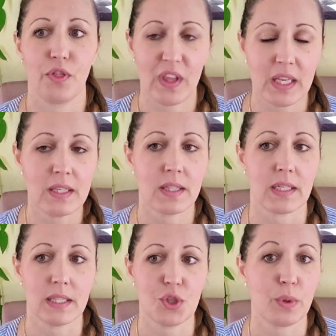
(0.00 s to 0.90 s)
things like
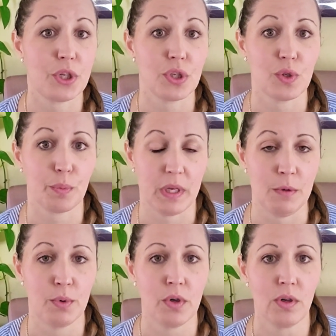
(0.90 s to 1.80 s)
situations or
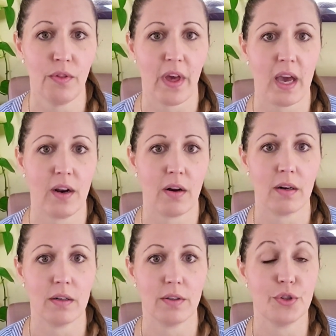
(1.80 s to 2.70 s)
people that
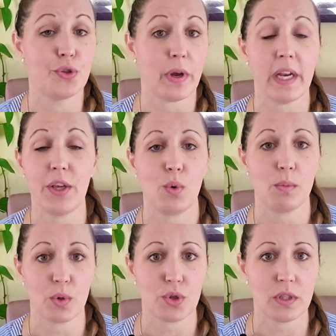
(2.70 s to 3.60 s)
are draining you
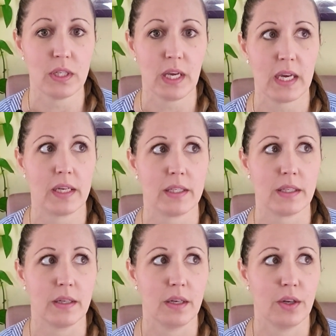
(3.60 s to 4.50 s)
emotionally
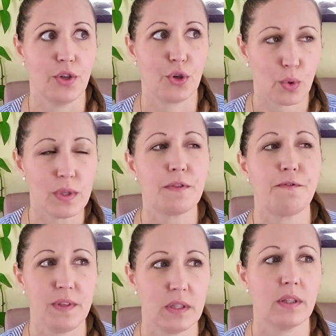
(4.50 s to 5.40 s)
and you're going to
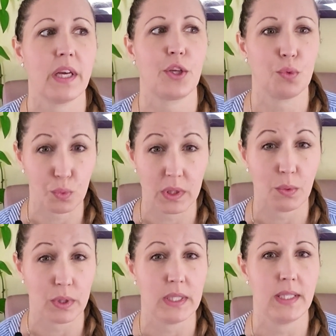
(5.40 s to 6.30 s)
feel like you're really,
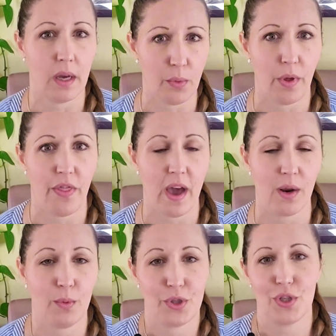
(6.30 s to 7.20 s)
really done with that,
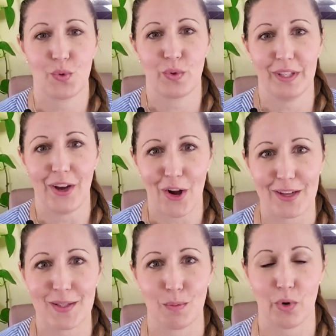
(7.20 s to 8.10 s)
which is really
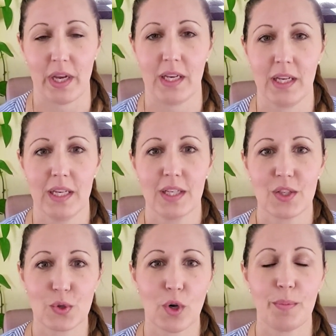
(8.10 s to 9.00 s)
awesome, right?
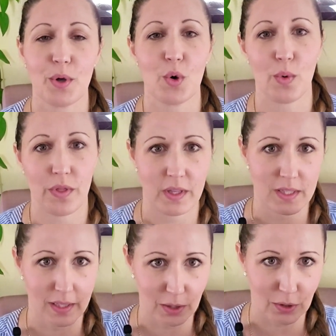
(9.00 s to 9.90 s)
Scorpio, with
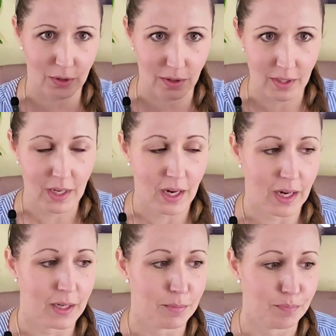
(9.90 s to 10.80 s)
its little
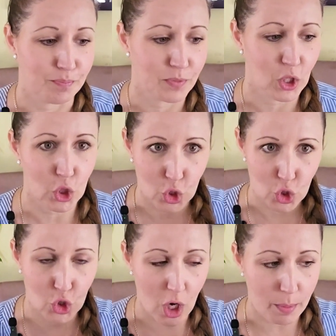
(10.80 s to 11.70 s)
um,
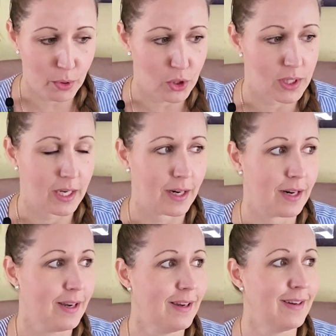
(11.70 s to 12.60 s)
choppers
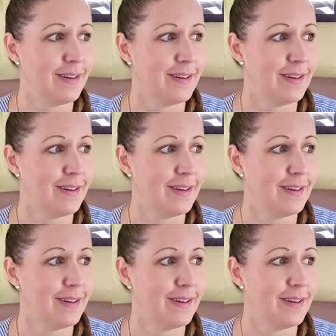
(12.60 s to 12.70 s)
there,